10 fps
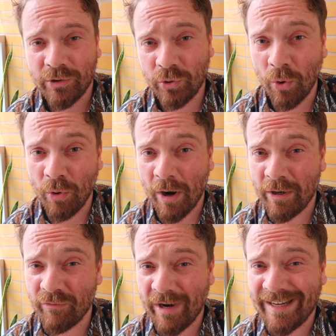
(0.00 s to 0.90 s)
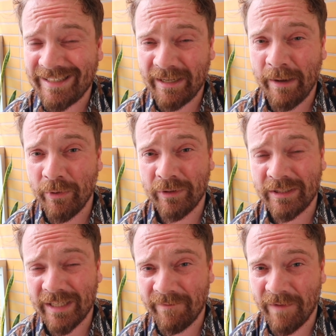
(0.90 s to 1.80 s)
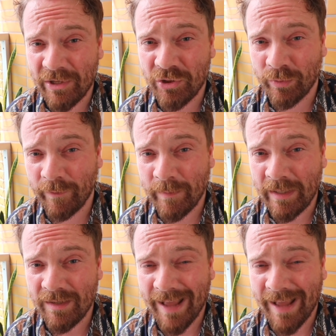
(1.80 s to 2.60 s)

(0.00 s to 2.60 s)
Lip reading: So, are you ready to come on this adventure with me?